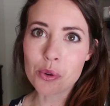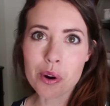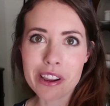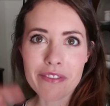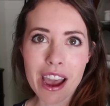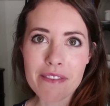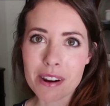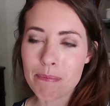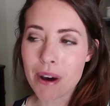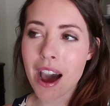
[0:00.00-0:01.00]
25
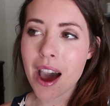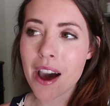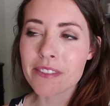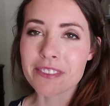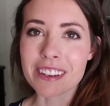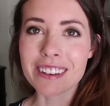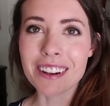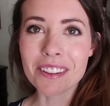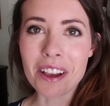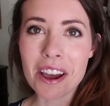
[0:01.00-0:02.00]
and above
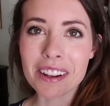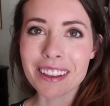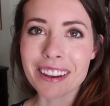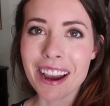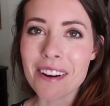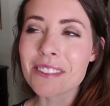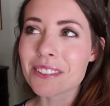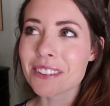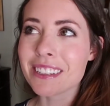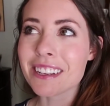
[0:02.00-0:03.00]
and a lot, like I
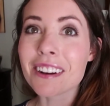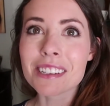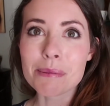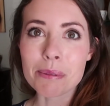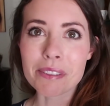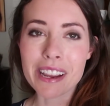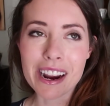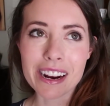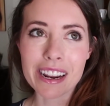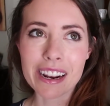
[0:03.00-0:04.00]
was one of the youngest people
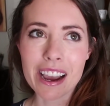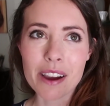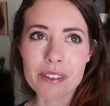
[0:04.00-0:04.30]
there and